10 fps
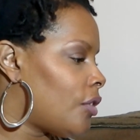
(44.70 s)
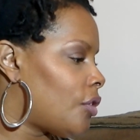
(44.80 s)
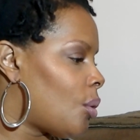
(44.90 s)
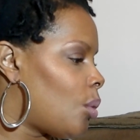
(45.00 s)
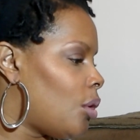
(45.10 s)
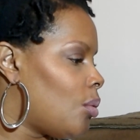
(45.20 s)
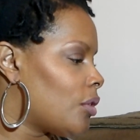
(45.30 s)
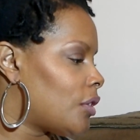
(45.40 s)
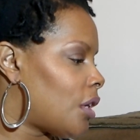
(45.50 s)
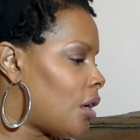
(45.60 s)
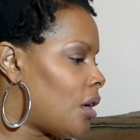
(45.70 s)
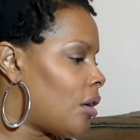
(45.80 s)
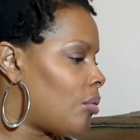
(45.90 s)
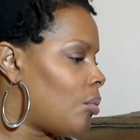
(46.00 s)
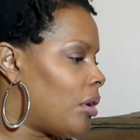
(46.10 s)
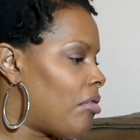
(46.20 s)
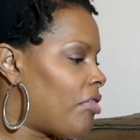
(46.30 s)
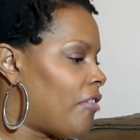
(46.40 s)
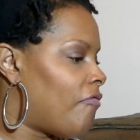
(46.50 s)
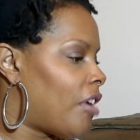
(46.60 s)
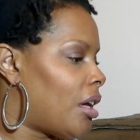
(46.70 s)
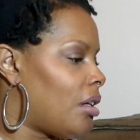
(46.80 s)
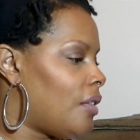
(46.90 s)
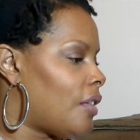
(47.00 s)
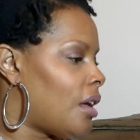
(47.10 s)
So we will start with the face